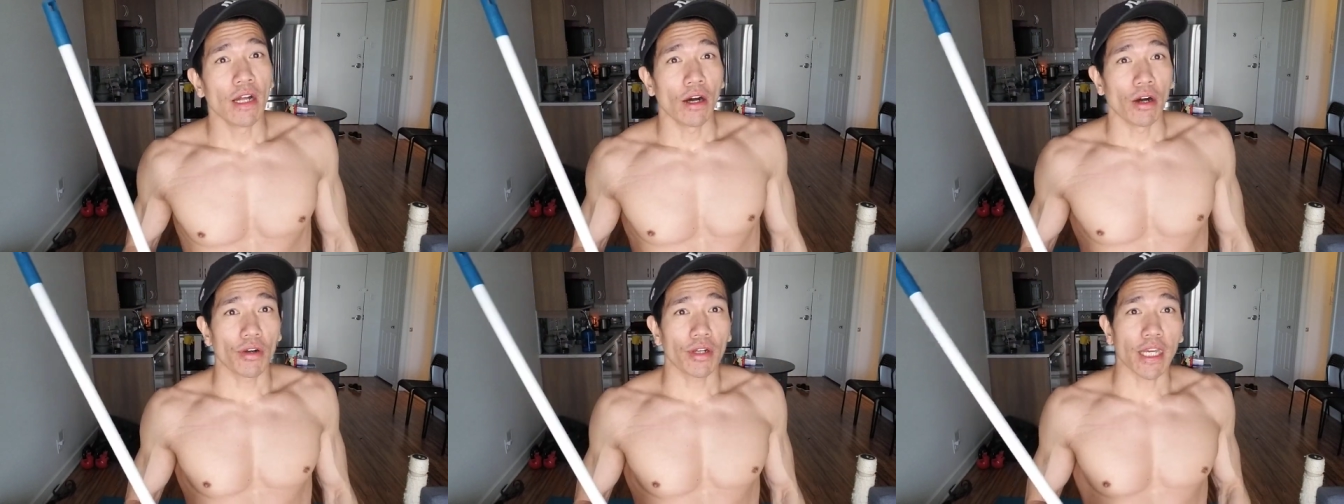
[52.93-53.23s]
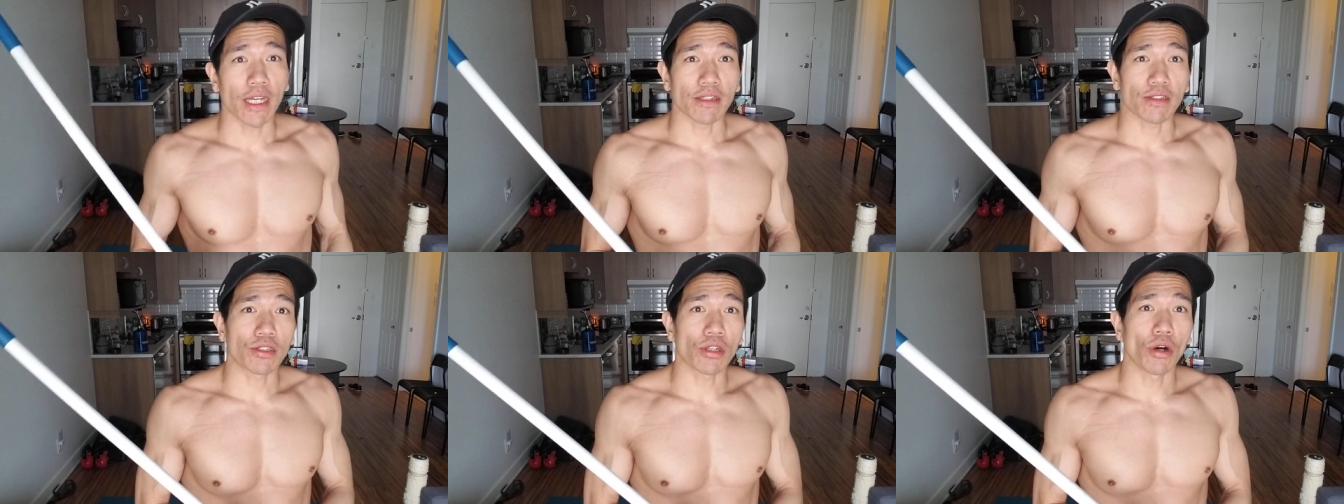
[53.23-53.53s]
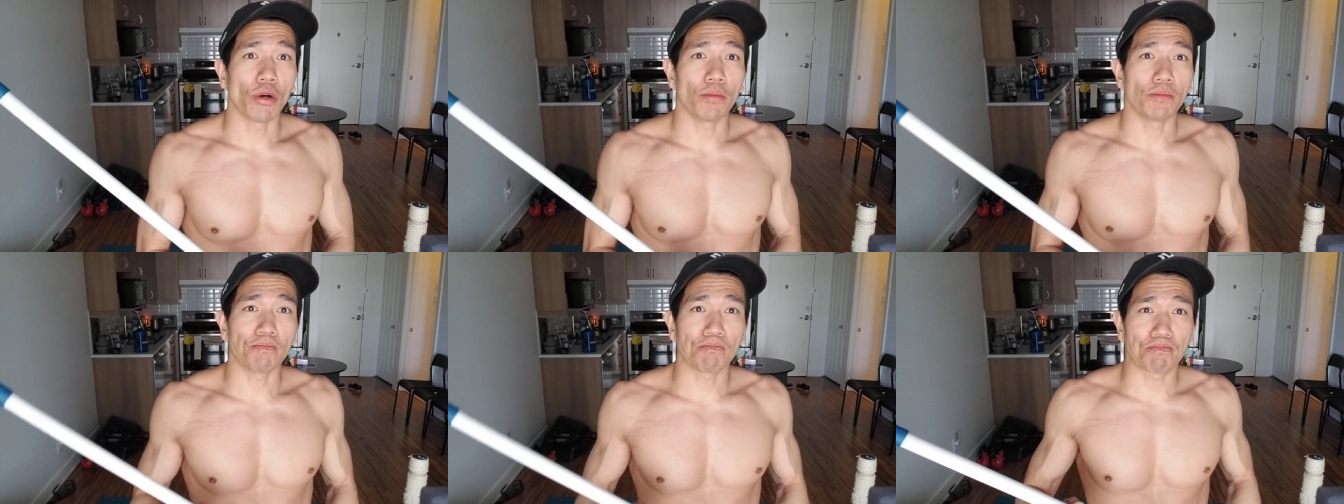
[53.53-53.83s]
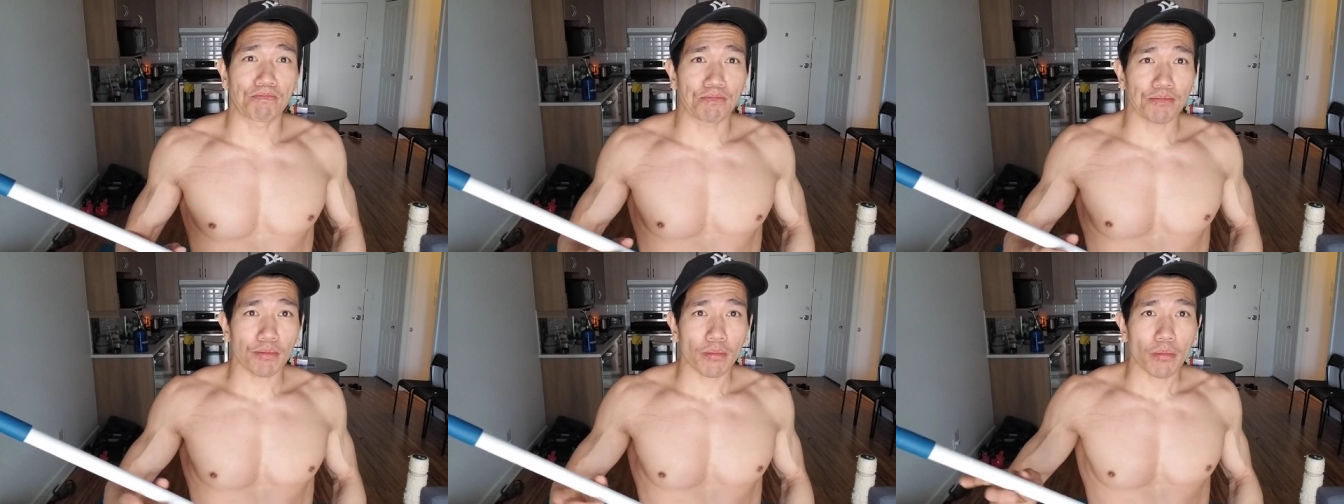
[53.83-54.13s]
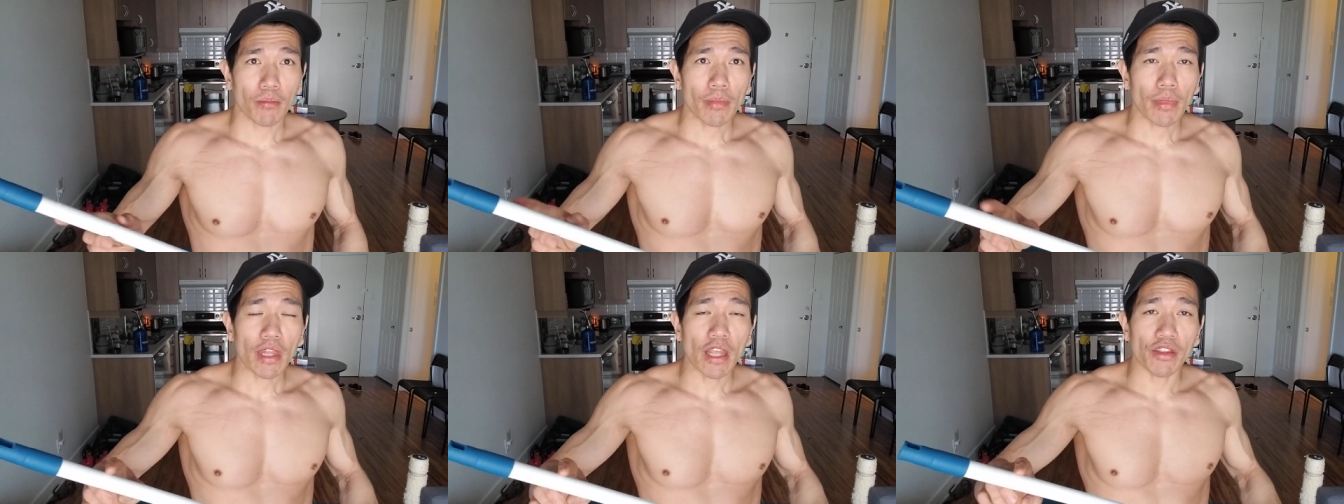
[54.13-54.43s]
Okay, so
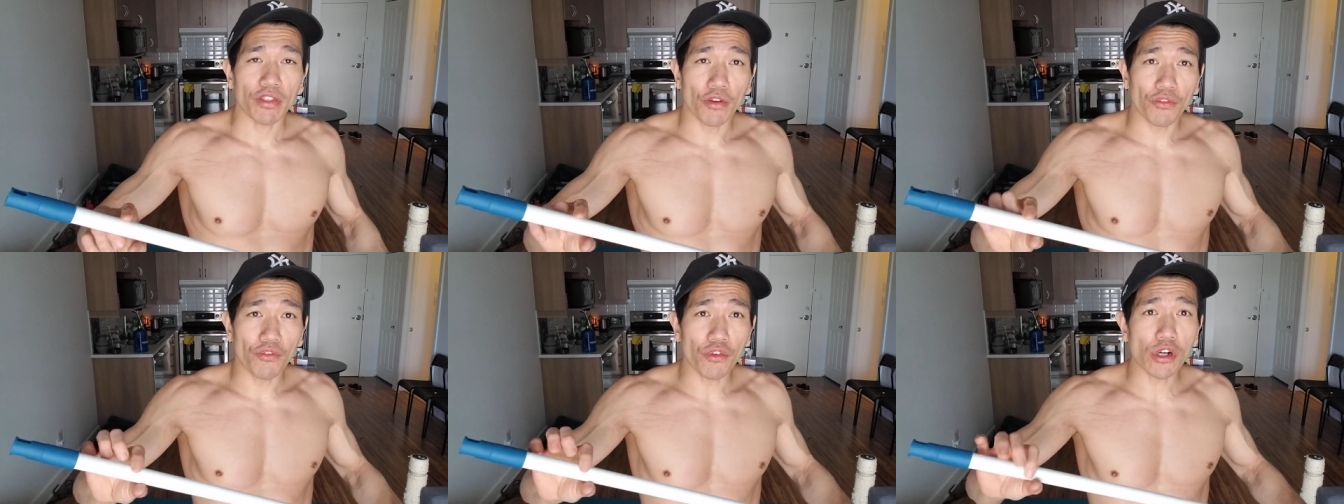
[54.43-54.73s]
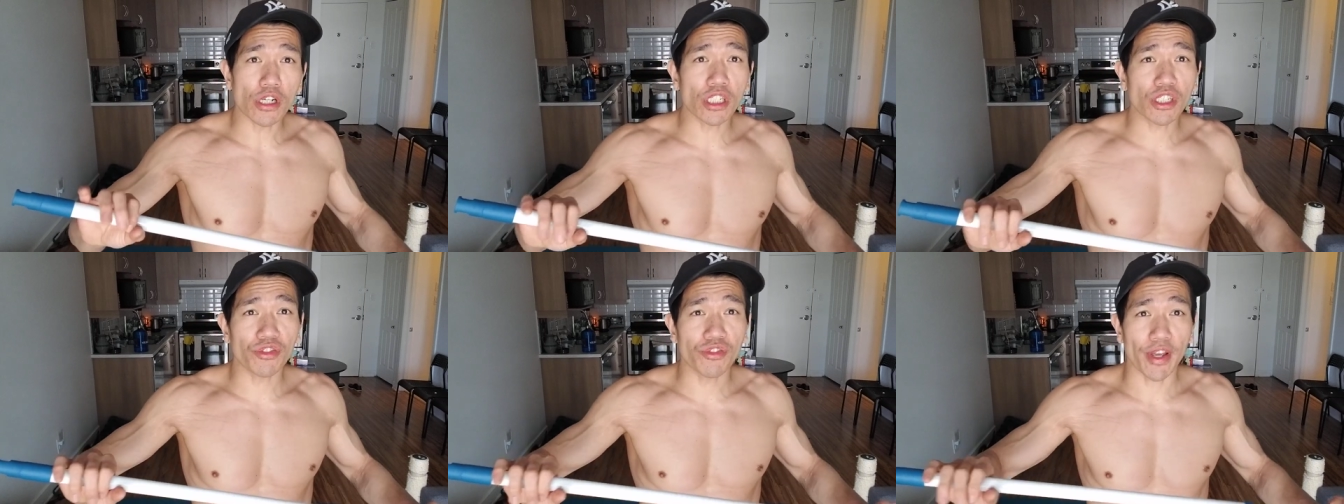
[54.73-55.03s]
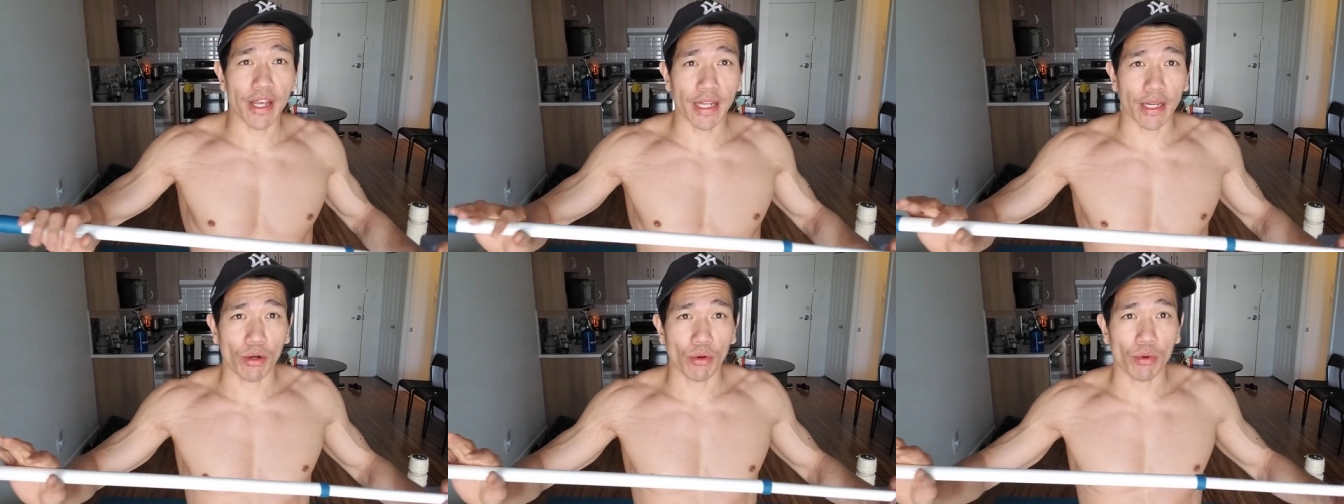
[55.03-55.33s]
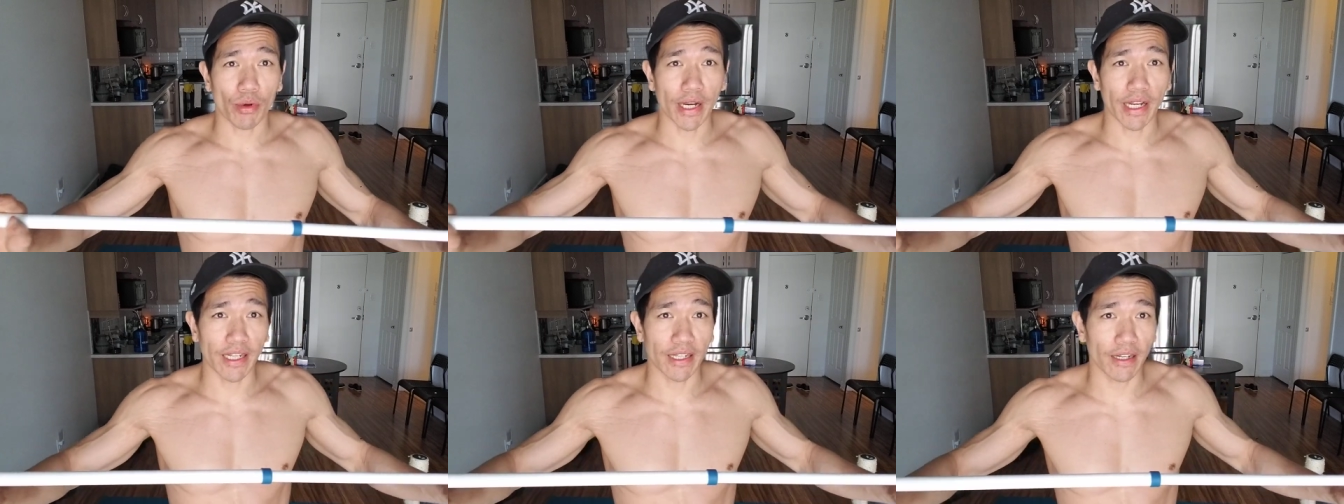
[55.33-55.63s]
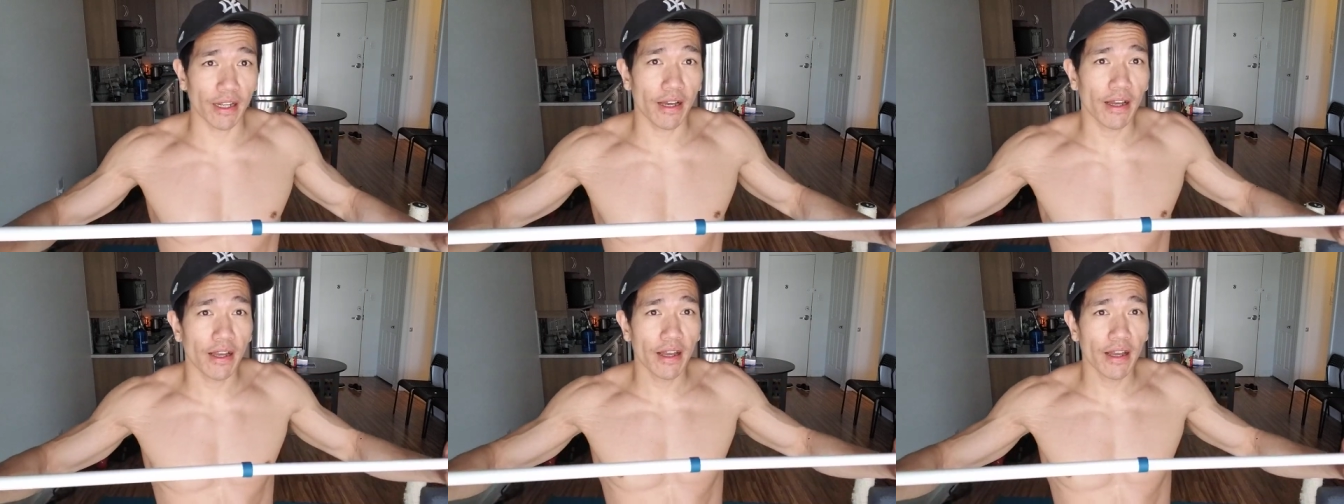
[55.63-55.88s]
the first thing, right?